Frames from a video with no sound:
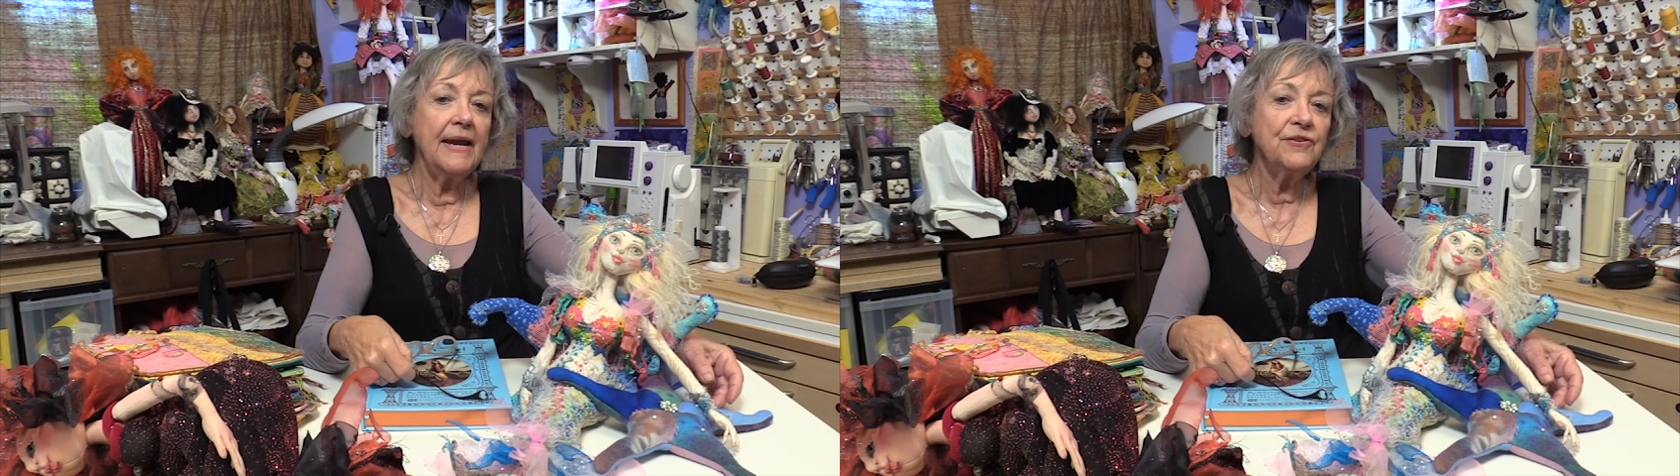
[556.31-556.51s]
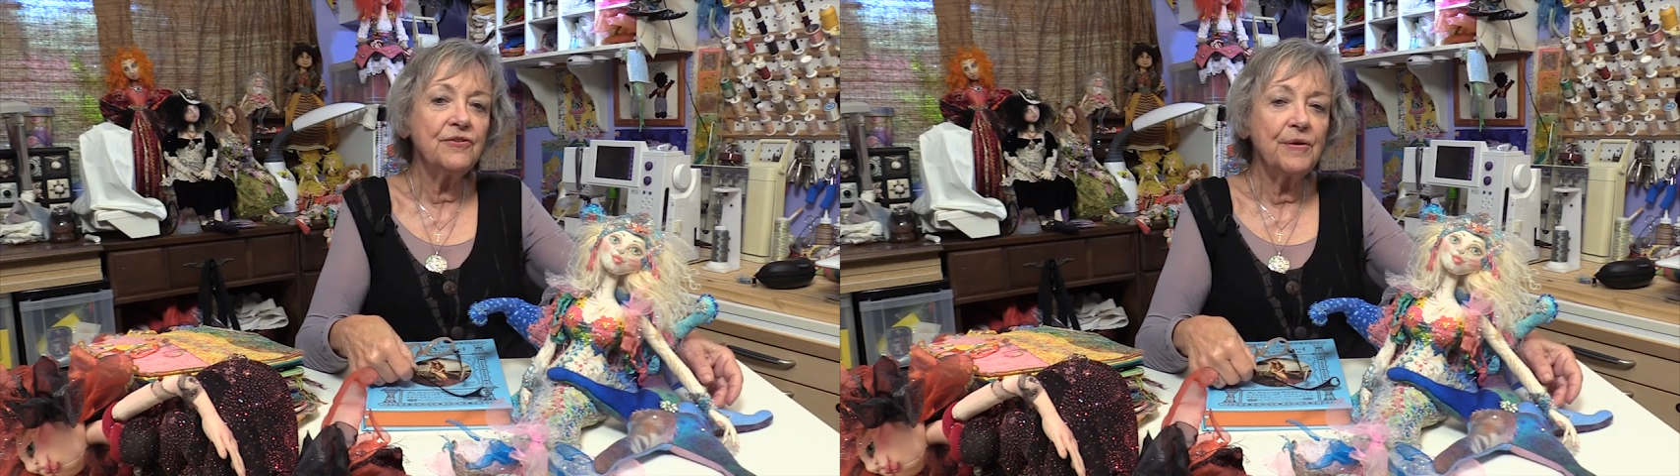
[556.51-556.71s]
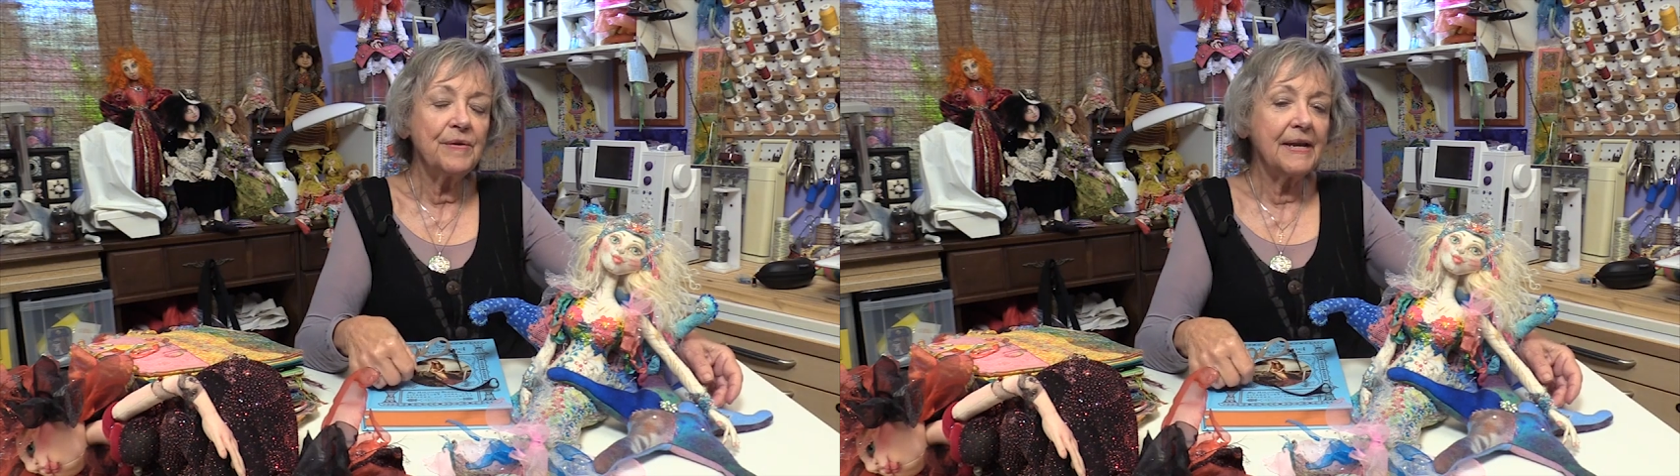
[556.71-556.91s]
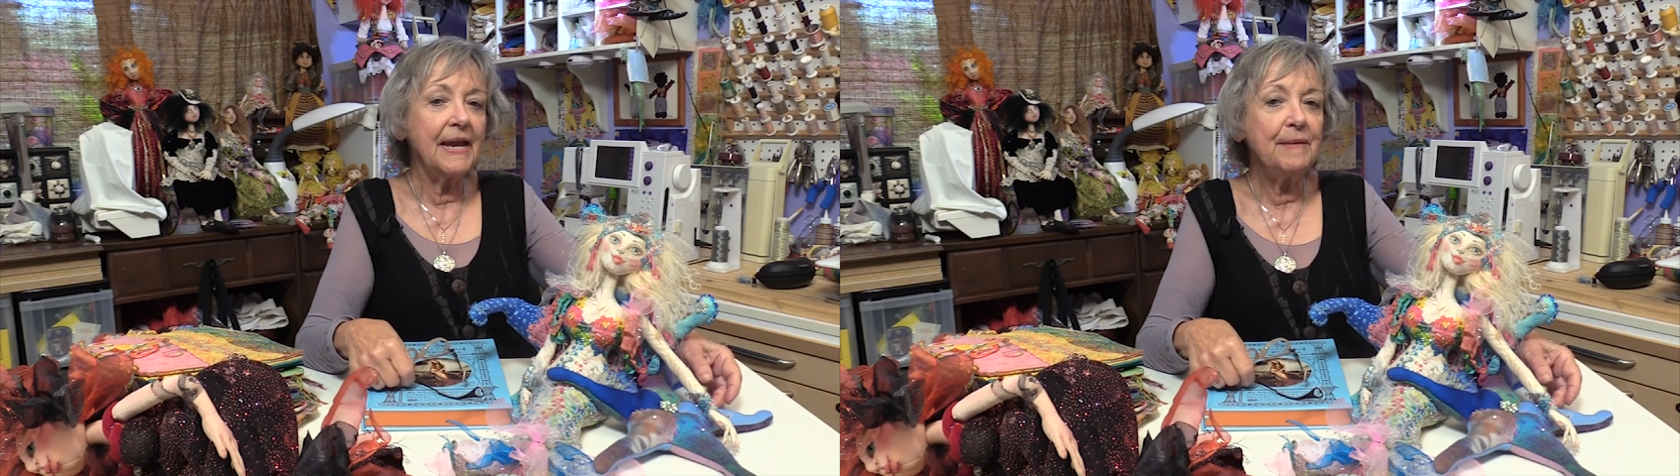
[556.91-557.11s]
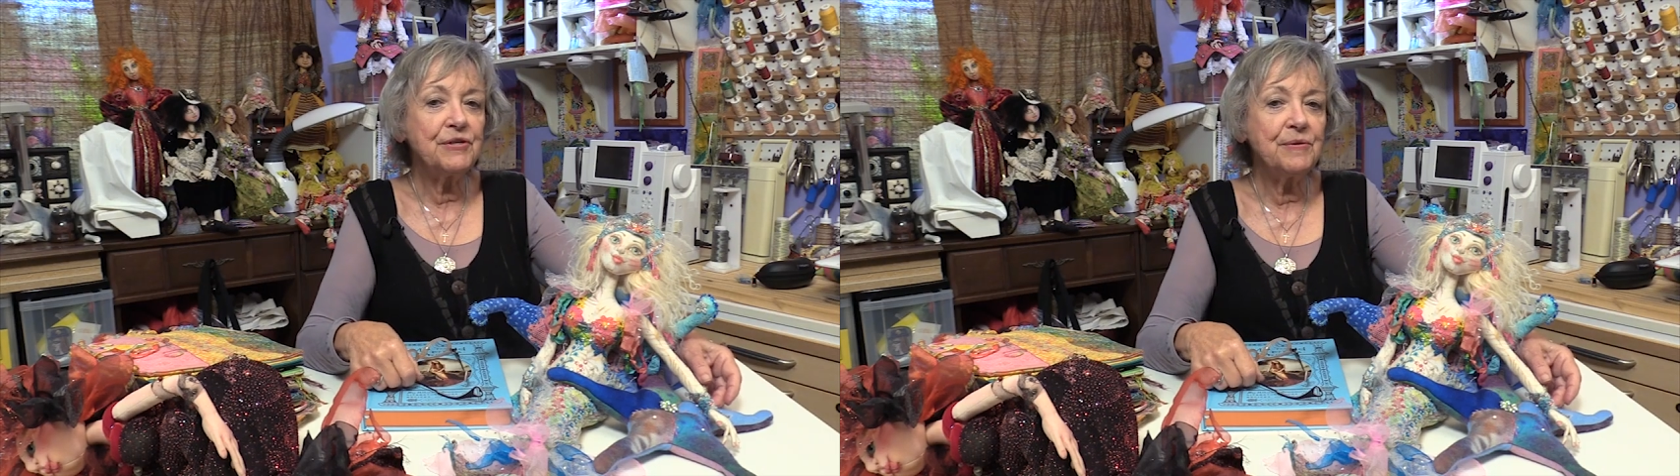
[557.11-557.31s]
Andrew
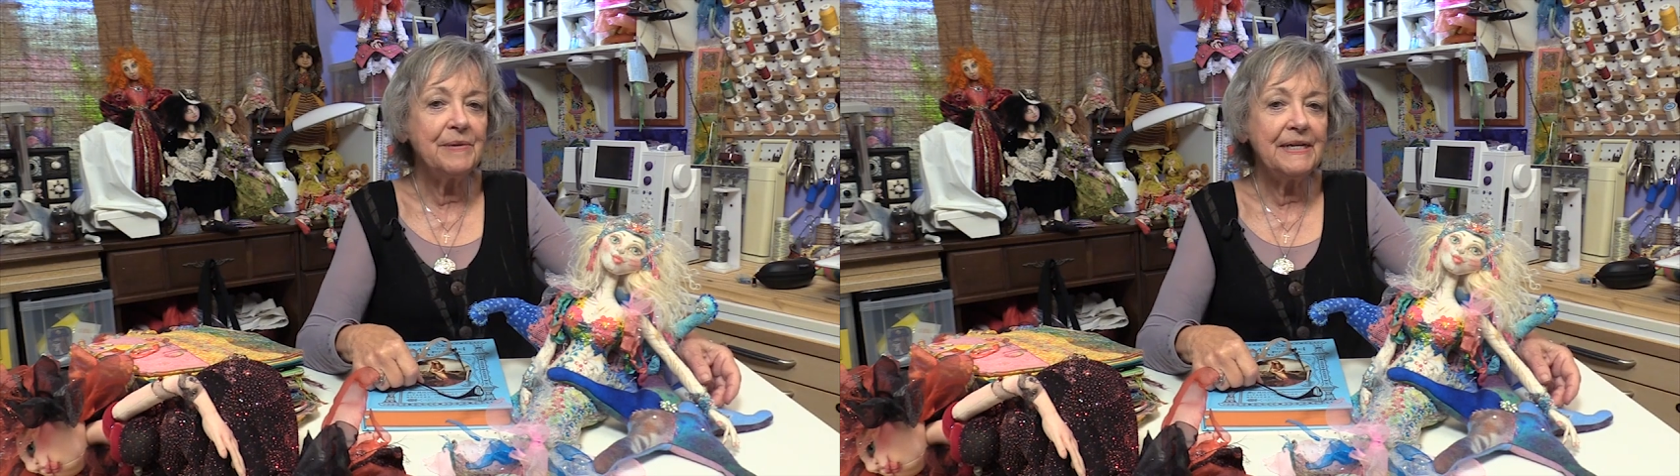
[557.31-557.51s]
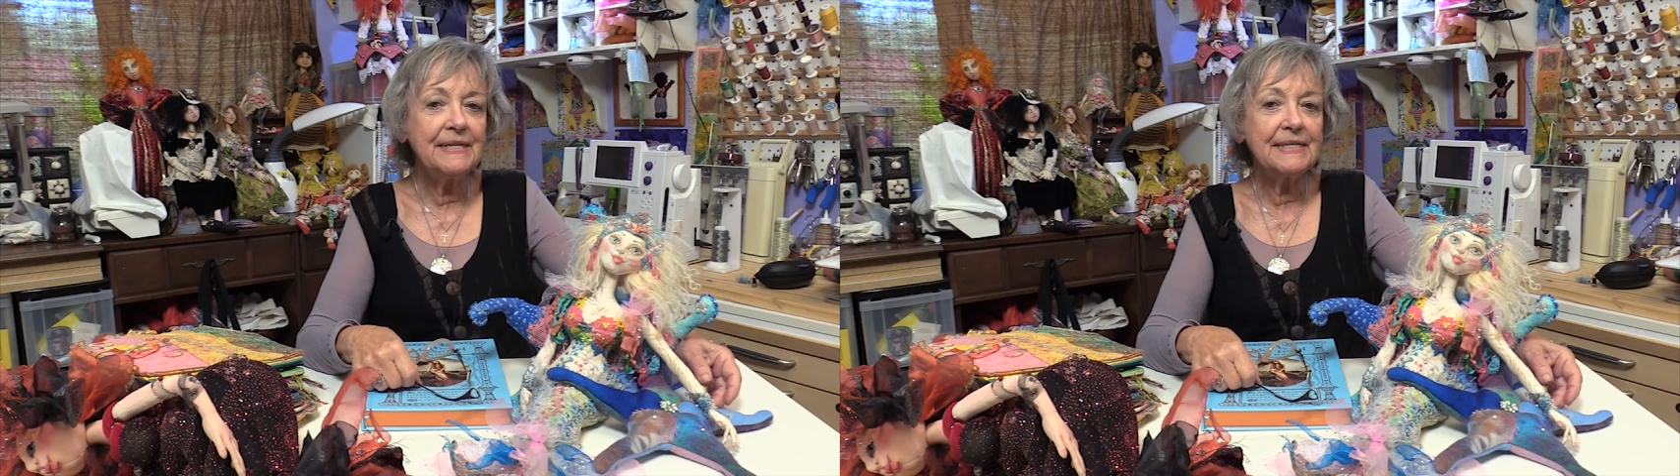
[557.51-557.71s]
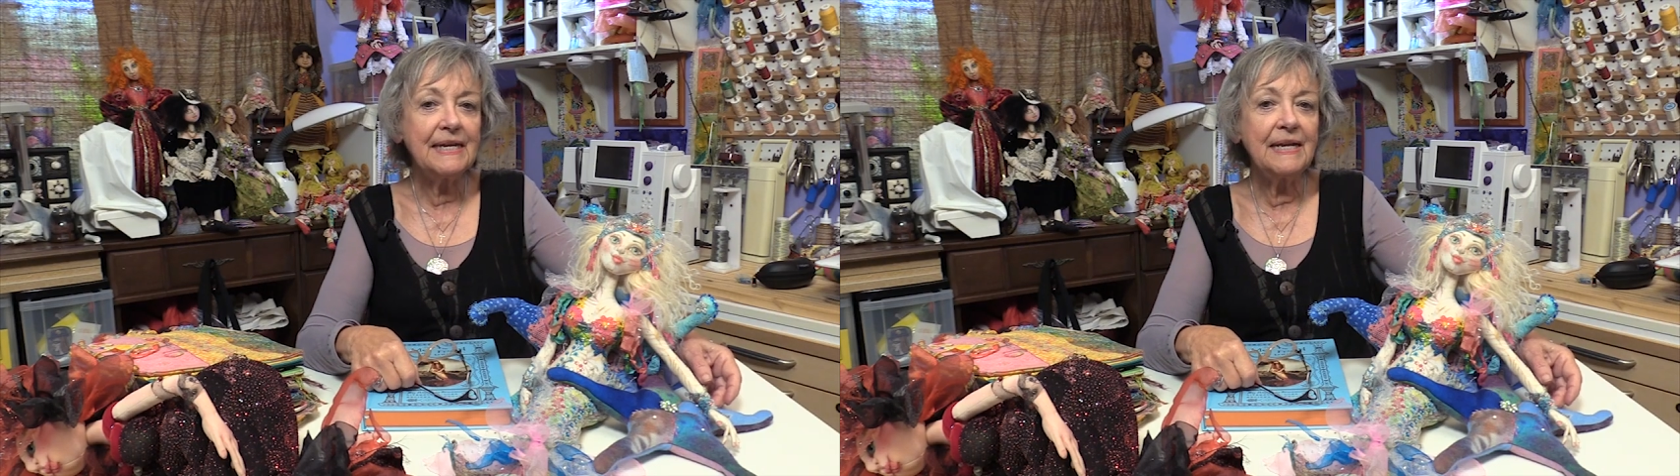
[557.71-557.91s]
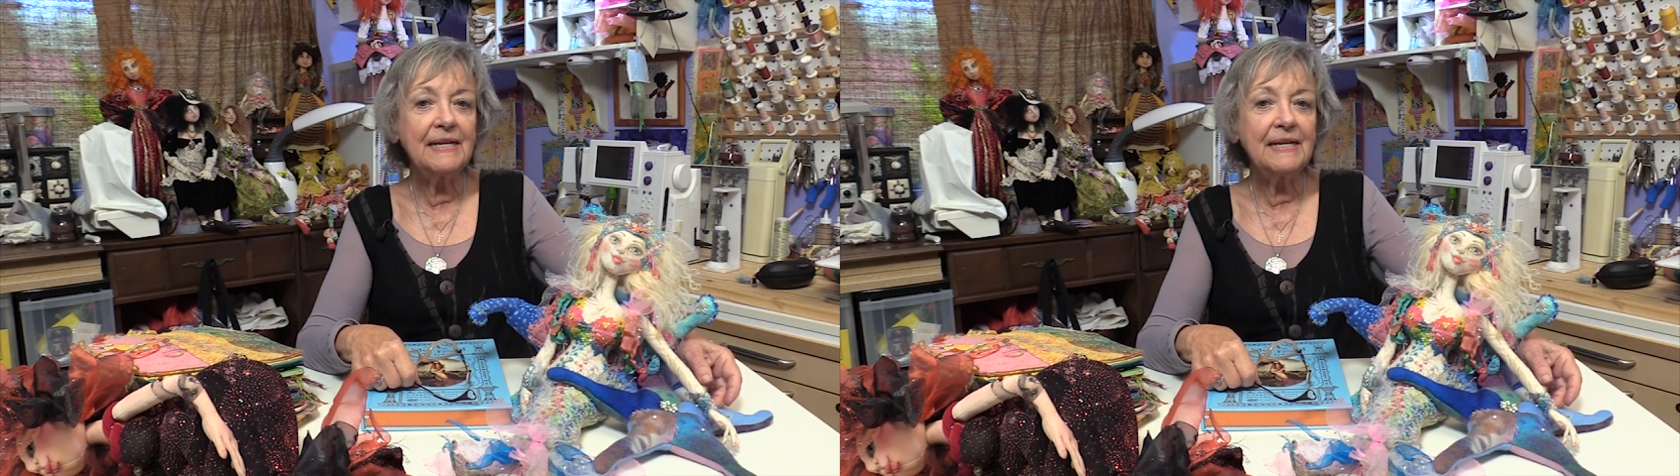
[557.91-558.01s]
came to me and said